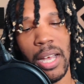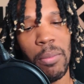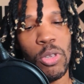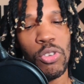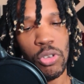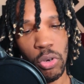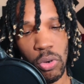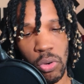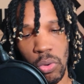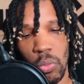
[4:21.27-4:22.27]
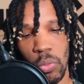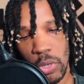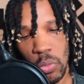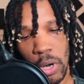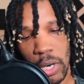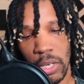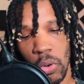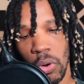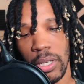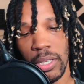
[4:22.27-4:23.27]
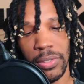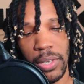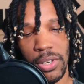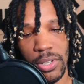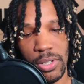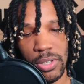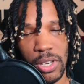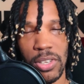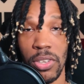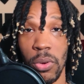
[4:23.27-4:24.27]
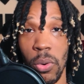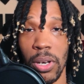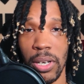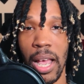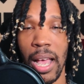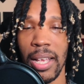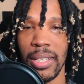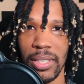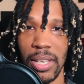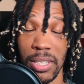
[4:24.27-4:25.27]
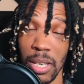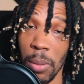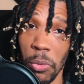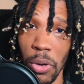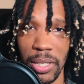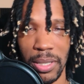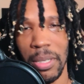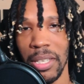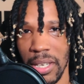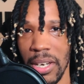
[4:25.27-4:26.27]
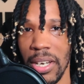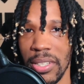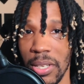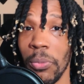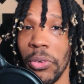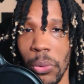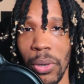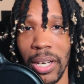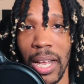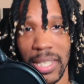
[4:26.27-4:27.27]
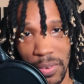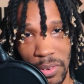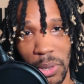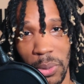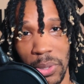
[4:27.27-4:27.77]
I'm used to, when you work in an organization, it's organized somewhat. The military is somewhat organized, even though